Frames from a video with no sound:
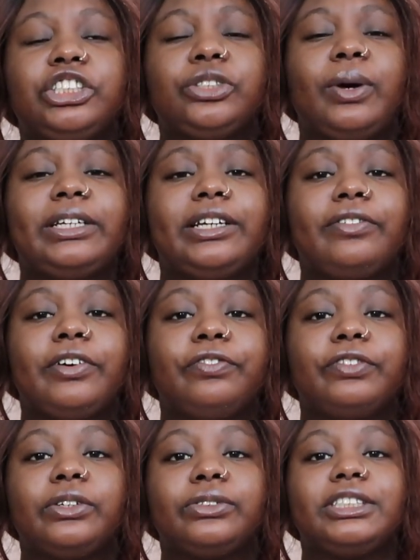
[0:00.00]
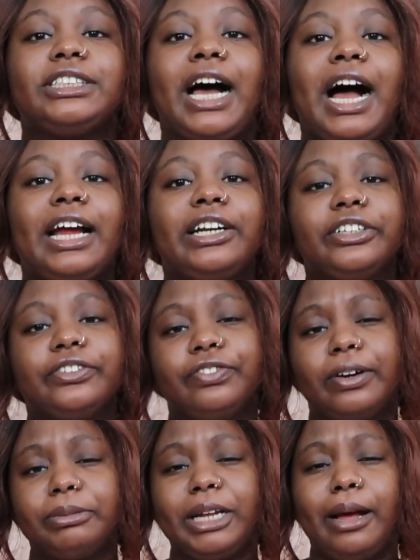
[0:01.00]
so I never feel tired
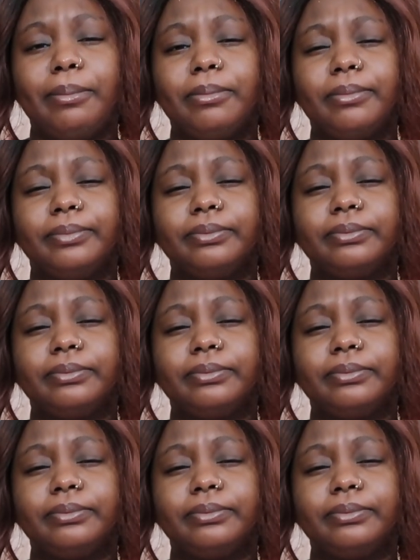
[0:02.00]
from them,